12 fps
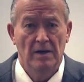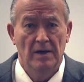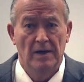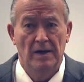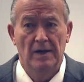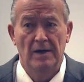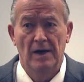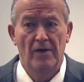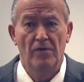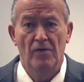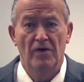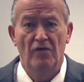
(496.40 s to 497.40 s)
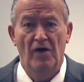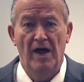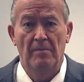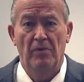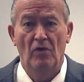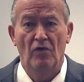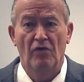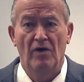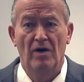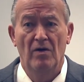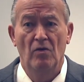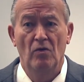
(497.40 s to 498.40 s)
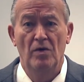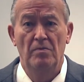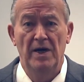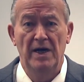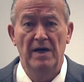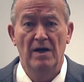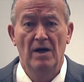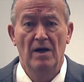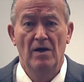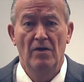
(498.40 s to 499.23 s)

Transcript: Other examples would be